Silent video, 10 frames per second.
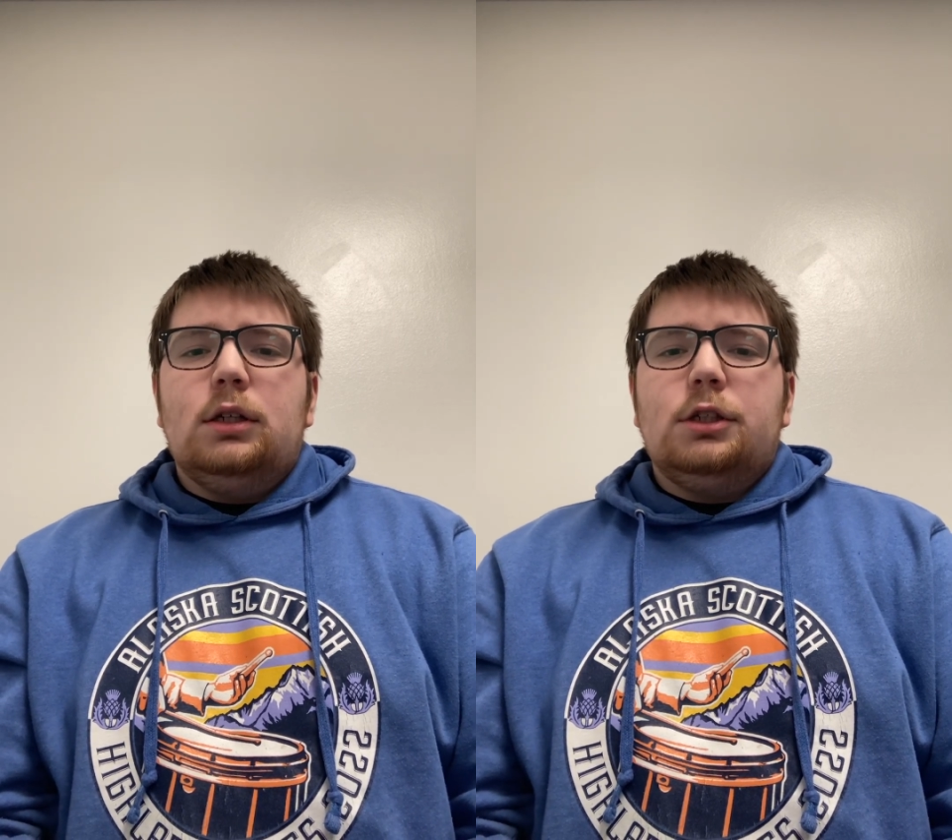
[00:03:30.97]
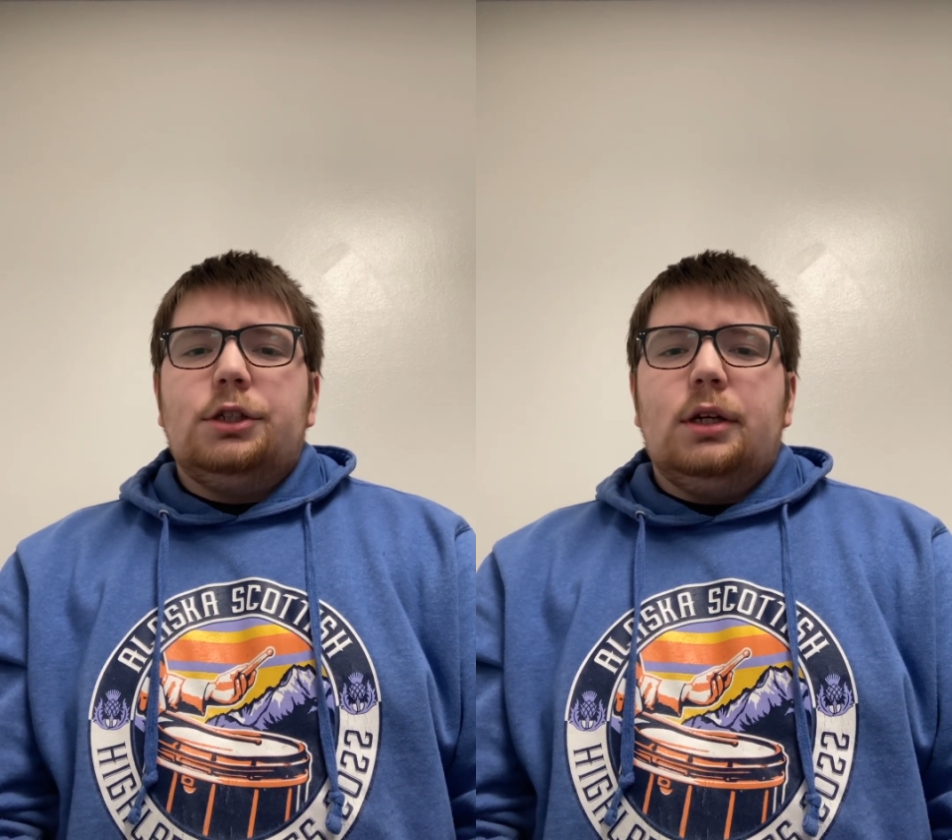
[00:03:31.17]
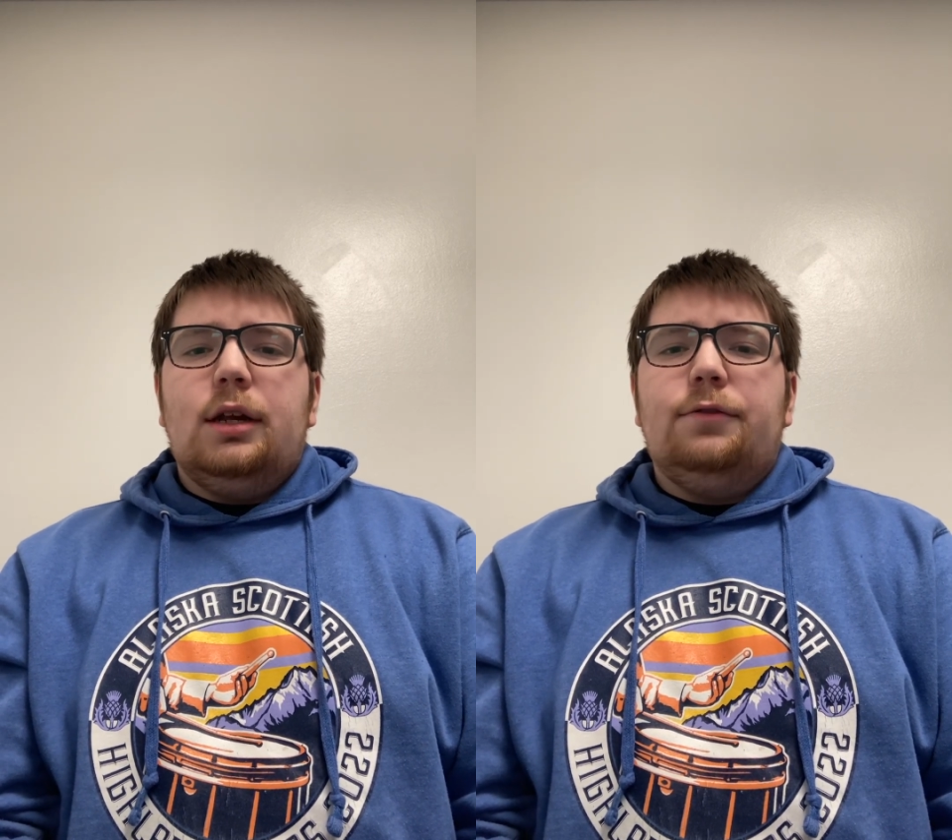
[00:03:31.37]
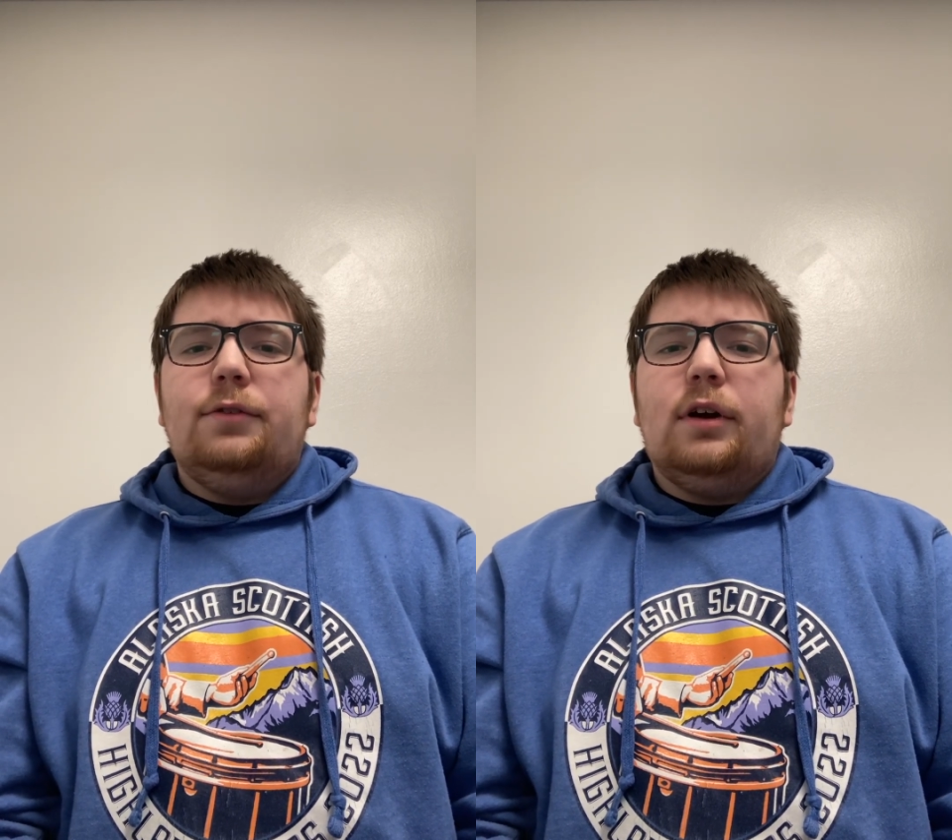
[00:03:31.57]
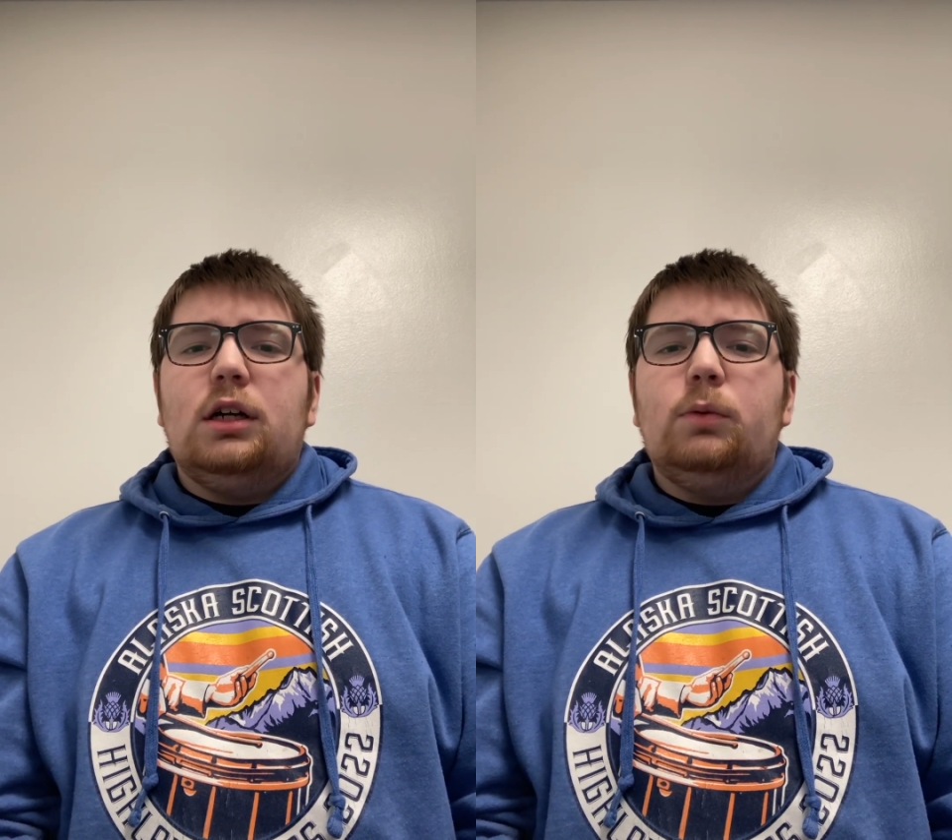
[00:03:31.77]
She did
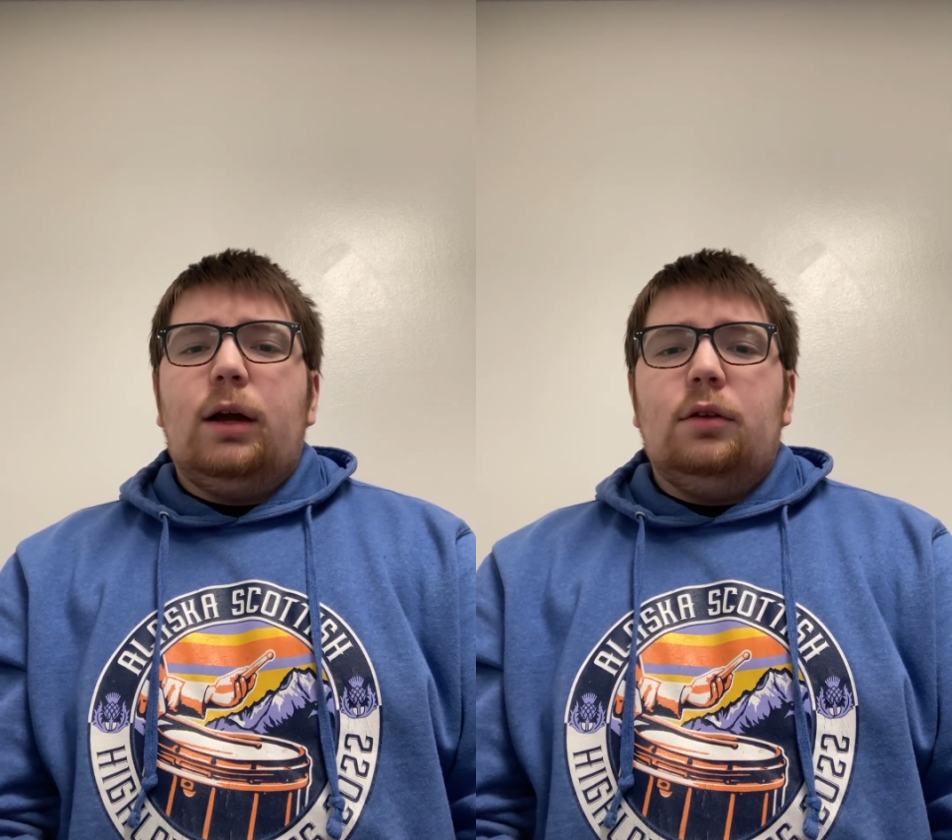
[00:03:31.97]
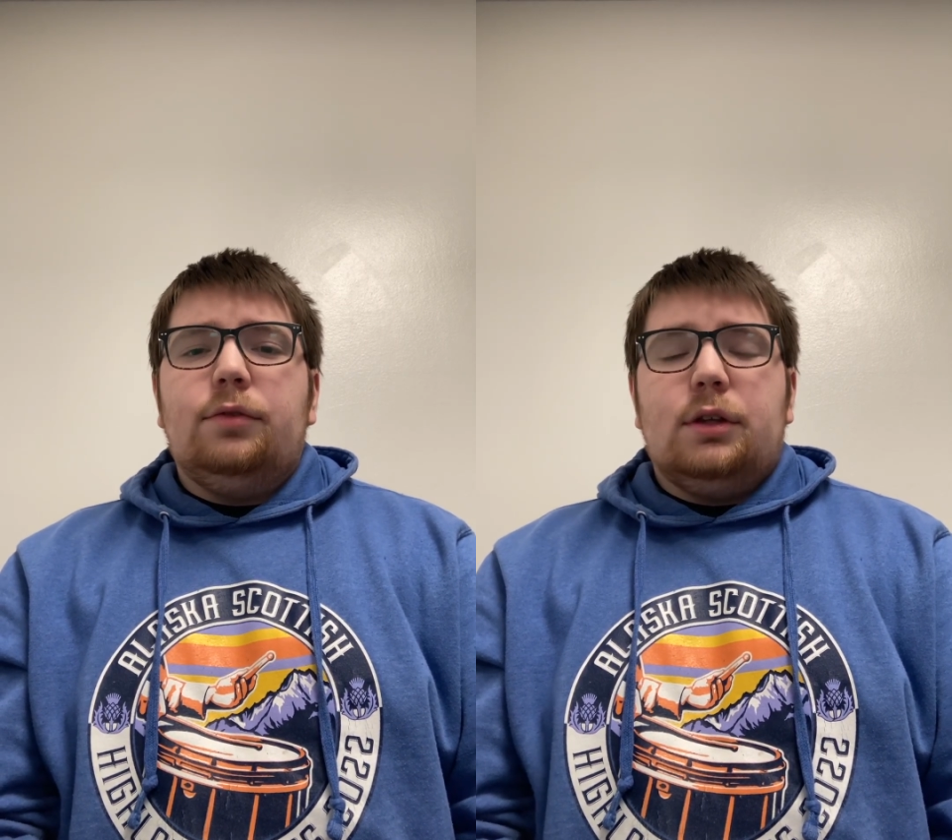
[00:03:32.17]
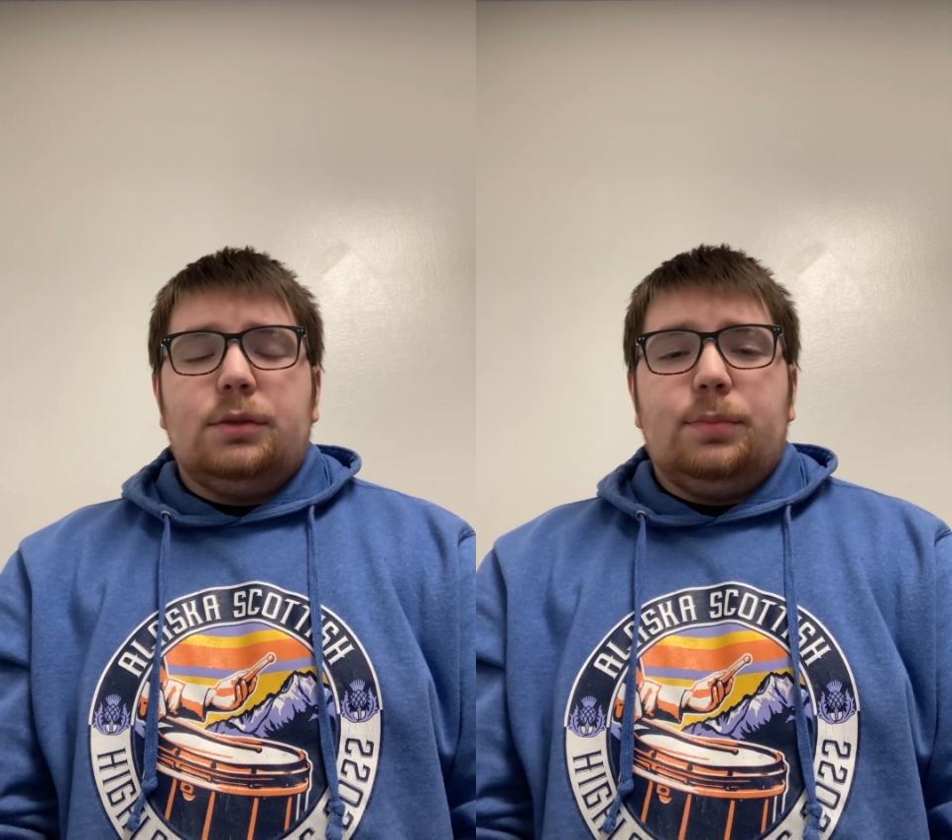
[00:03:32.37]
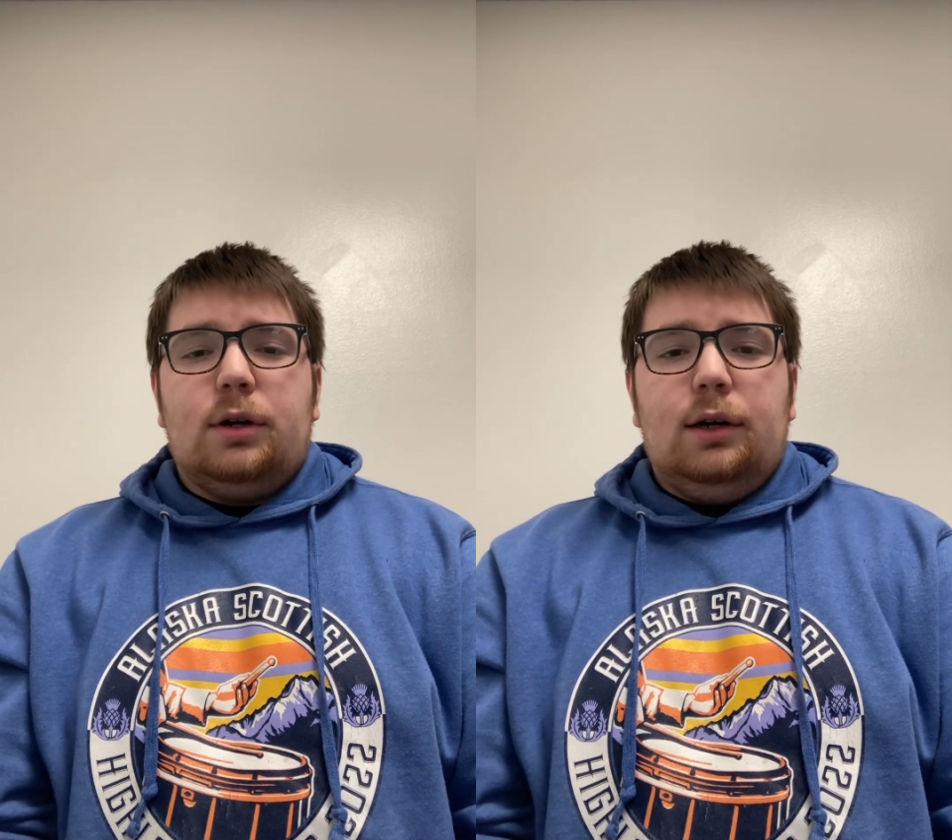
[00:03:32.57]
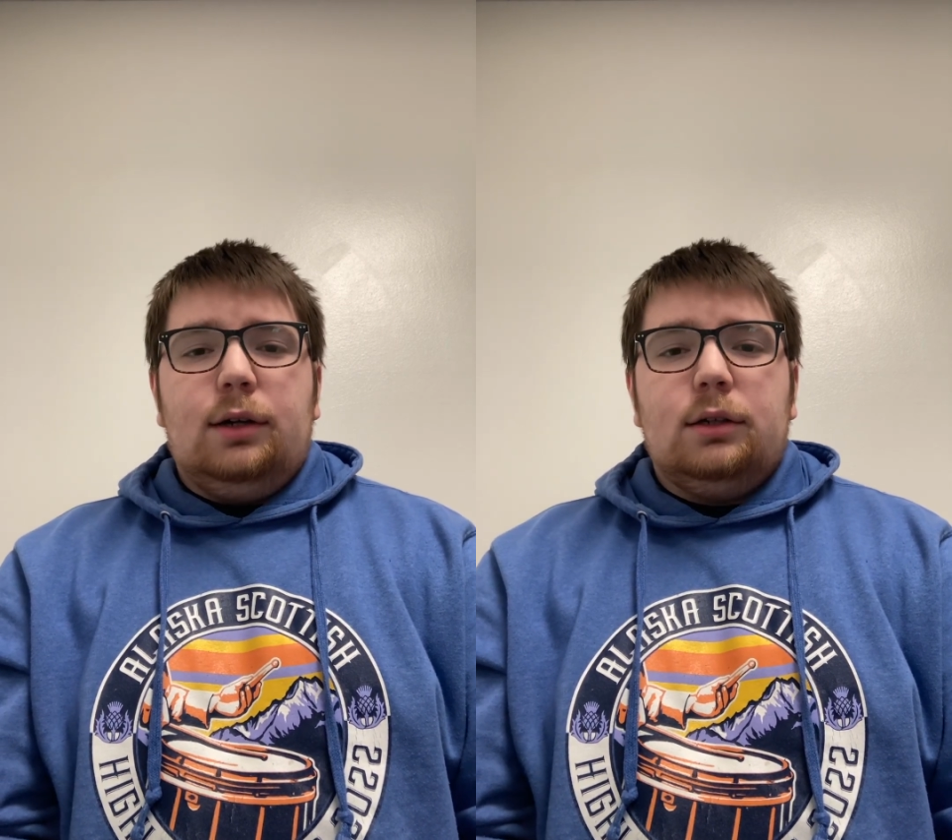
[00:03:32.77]
very well for this part